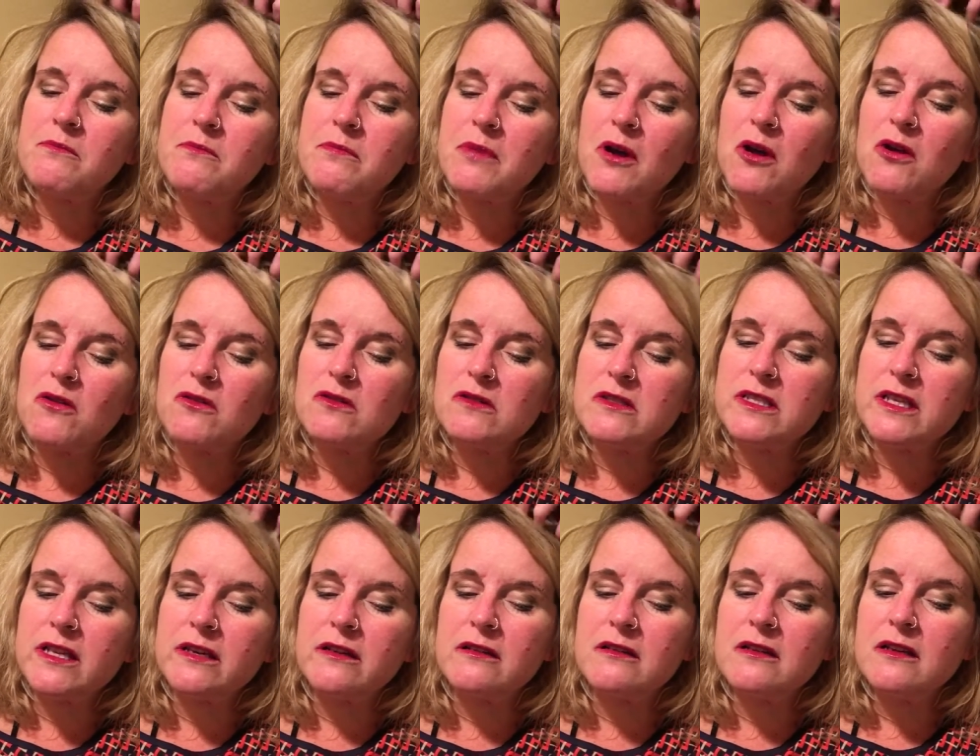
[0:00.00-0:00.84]
bones
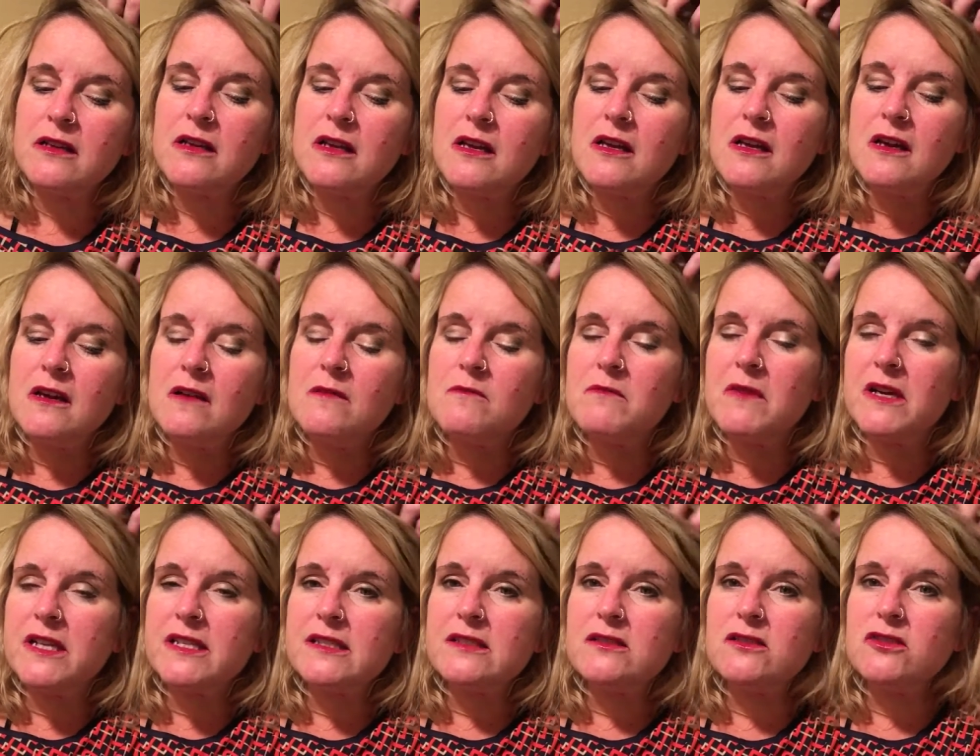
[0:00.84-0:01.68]
and
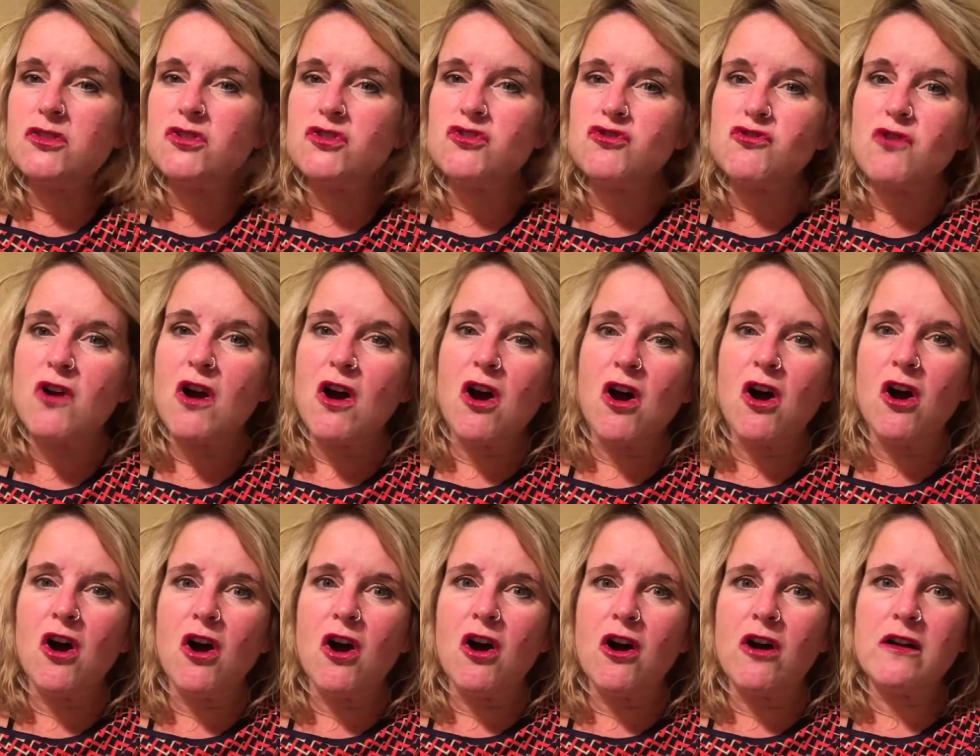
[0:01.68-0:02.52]
muscles
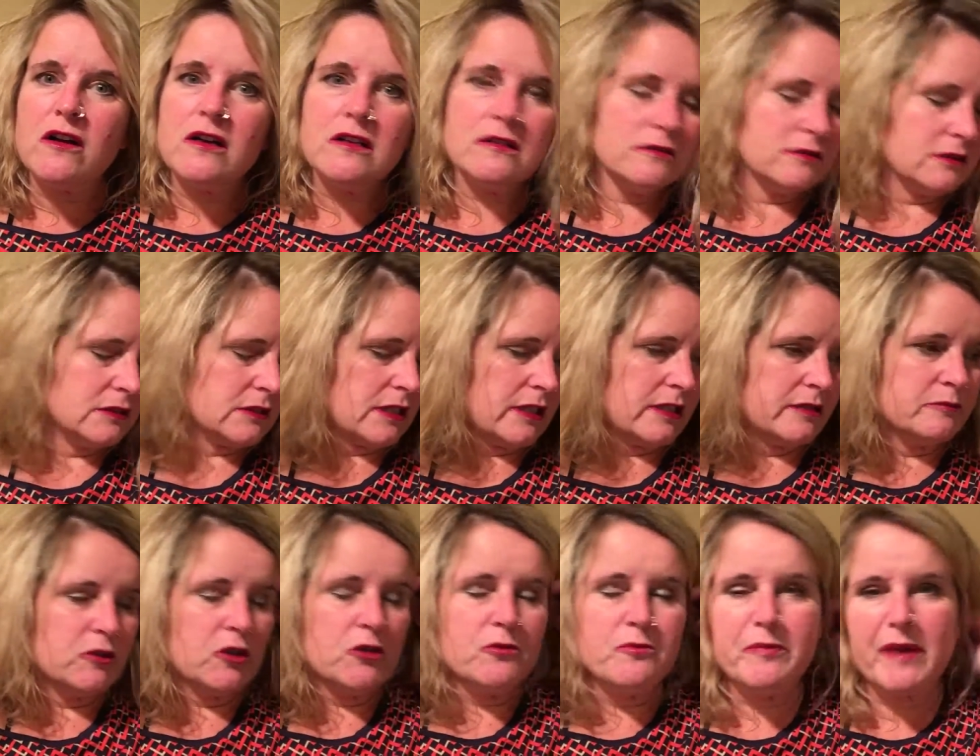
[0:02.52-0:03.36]
strong,
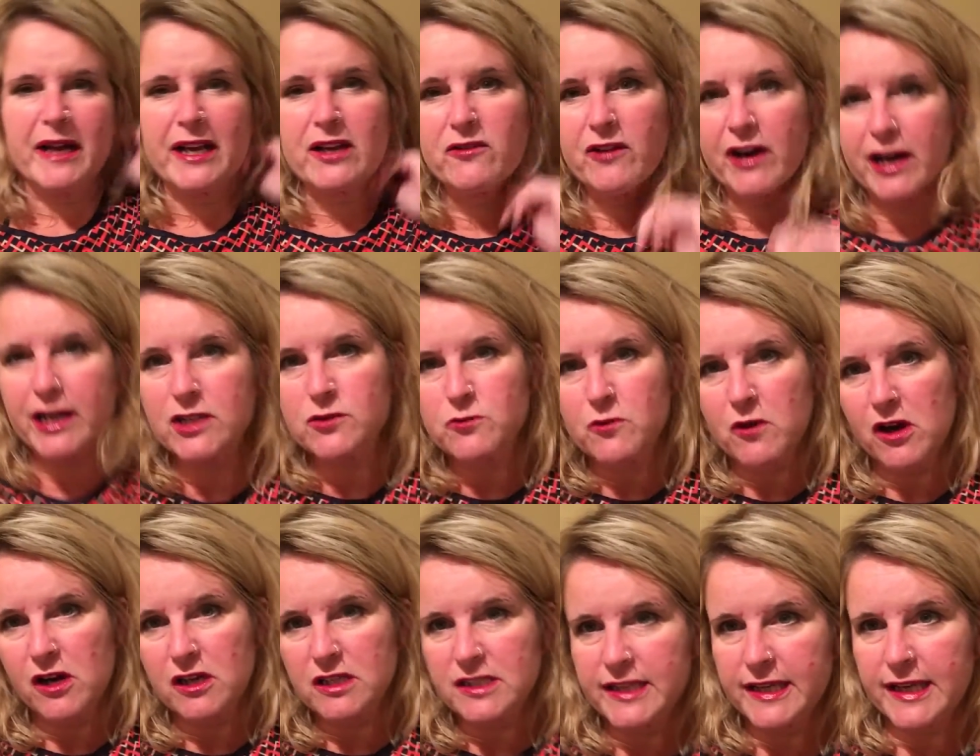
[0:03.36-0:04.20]
go on bike rides,
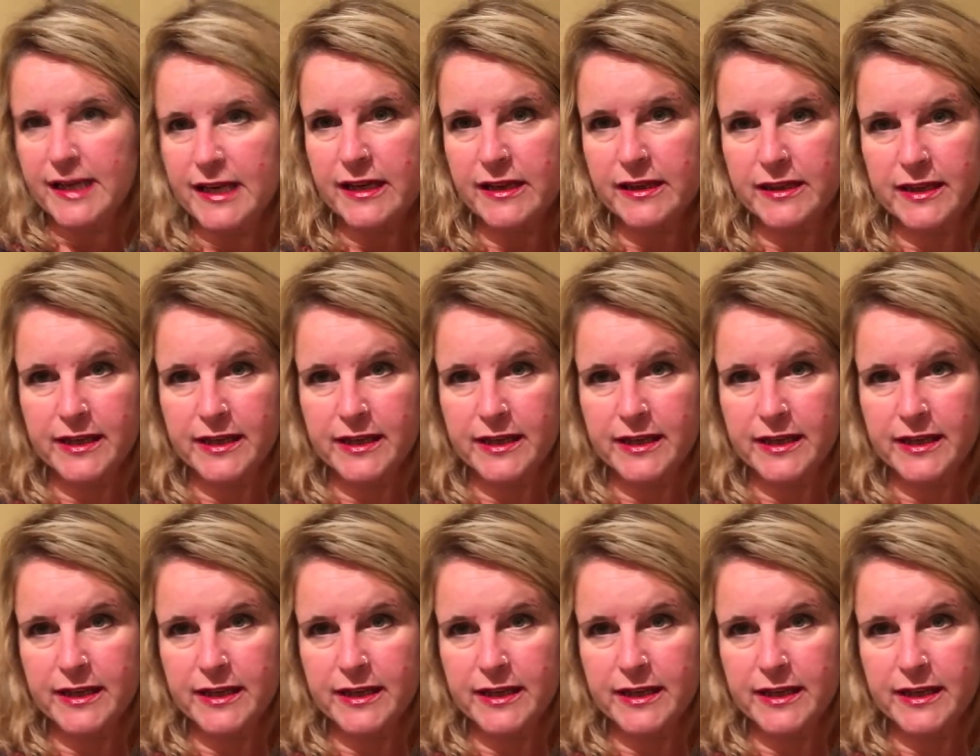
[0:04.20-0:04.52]
walks, that kind of